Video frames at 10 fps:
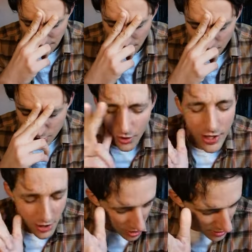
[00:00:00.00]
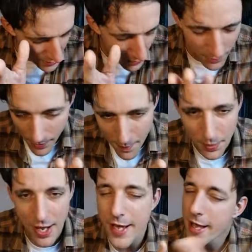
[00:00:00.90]
So he's sleeping, but
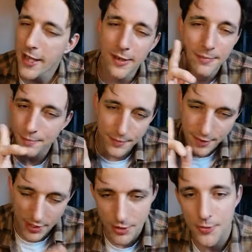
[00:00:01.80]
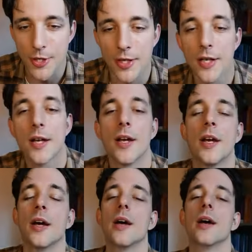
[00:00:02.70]
playing doesn't work.
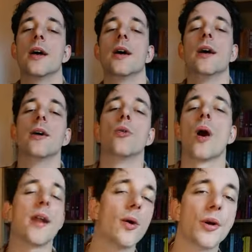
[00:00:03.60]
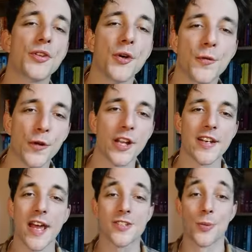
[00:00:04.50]
What I will do for the
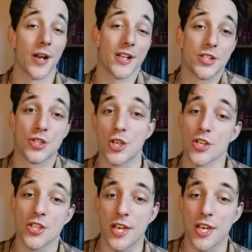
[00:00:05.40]
next one is just